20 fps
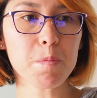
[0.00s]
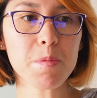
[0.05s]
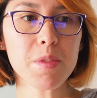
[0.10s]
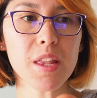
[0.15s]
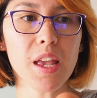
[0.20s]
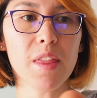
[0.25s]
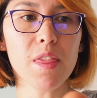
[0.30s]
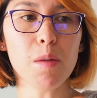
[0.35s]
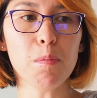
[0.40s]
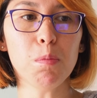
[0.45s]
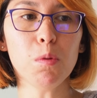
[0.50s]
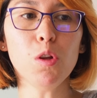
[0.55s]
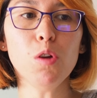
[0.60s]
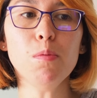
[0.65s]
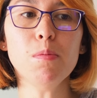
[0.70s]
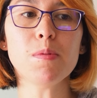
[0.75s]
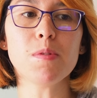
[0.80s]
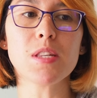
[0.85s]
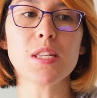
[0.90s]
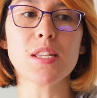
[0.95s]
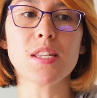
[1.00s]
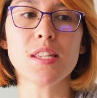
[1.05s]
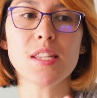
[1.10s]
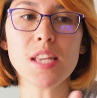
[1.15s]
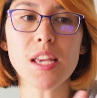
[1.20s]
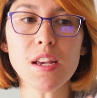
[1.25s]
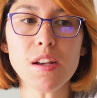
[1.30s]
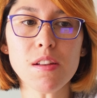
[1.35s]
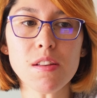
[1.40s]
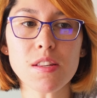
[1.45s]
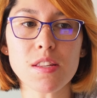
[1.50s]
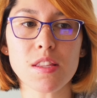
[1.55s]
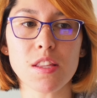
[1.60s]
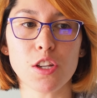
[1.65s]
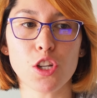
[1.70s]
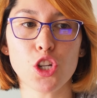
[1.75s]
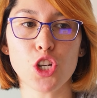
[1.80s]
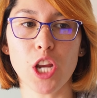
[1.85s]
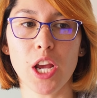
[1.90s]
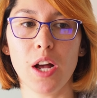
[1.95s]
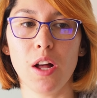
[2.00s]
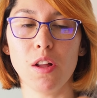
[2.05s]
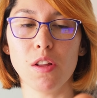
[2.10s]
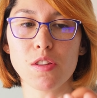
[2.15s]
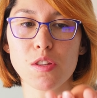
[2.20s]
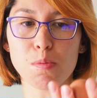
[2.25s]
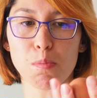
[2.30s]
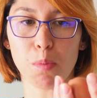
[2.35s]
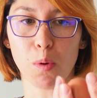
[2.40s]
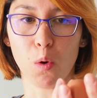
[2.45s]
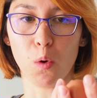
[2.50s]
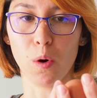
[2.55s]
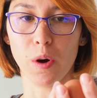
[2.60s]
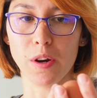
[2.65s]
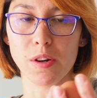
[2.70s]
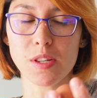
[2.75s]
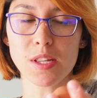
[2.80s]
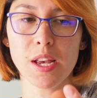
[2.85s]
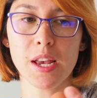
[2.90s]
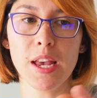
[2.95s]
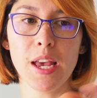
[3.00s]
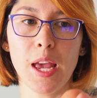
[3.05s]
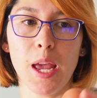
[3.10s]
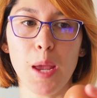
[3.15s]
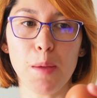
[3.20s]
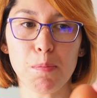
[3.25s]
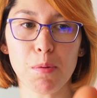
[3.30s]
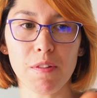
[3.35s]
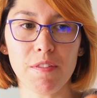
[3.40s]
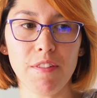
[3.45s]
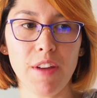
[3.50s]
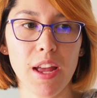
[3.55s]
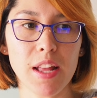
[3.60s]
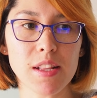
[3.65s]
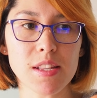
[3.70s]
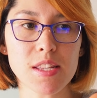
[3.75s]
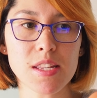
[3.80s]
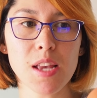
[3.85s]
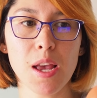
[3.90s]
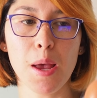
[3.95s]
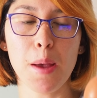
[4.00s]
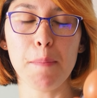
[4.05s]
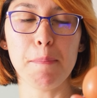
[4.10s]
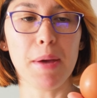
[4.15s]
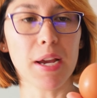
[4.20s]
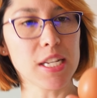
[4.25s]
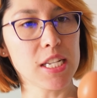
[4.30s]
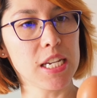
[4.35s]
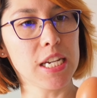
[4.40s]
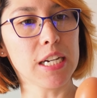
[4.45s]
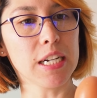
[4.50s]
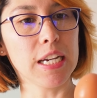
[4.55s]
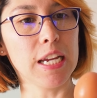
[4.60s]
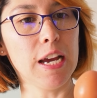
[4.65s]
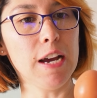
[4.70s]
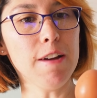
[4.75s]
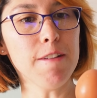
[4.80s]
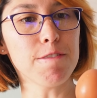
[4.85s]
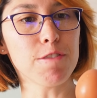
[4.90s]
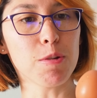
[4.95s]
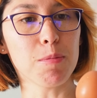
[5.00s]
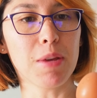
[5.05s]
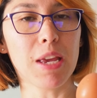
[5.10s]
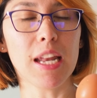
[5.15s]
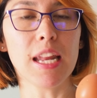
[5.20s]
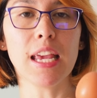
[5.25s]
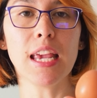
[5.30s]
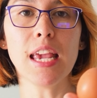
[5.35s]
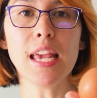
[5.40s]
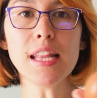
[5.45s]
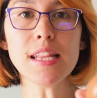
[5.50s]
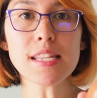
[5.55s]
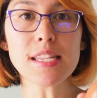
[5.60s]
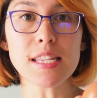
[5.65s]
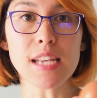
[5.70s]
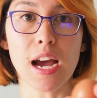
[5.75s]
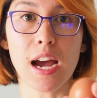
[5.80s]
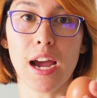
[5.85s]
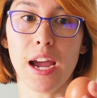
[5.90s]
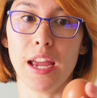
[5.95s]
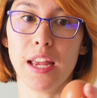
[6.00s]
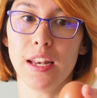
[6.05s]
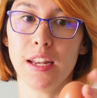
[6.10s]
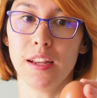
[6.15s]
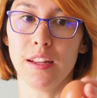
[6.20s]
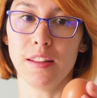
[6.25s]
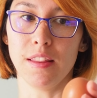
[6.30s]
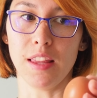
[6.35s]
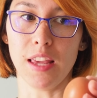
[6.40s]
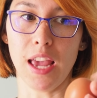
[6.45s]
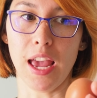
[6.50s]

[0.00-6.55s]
And the bloom seals the shell's pores. It prevents bacteria from getting inside the